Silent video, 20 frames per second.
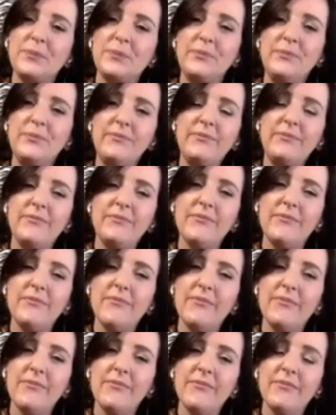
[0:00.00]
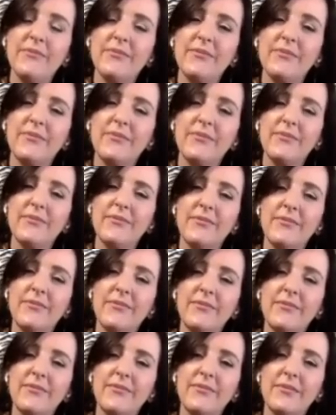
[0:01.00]

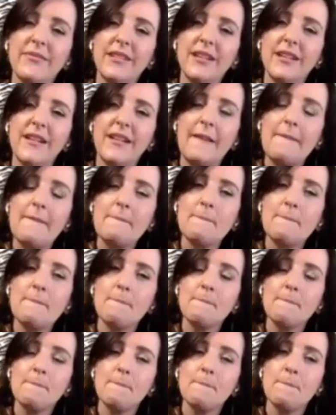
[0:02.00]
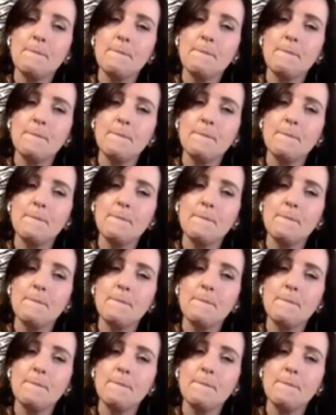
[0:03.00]
No words are spoken by the person on screen.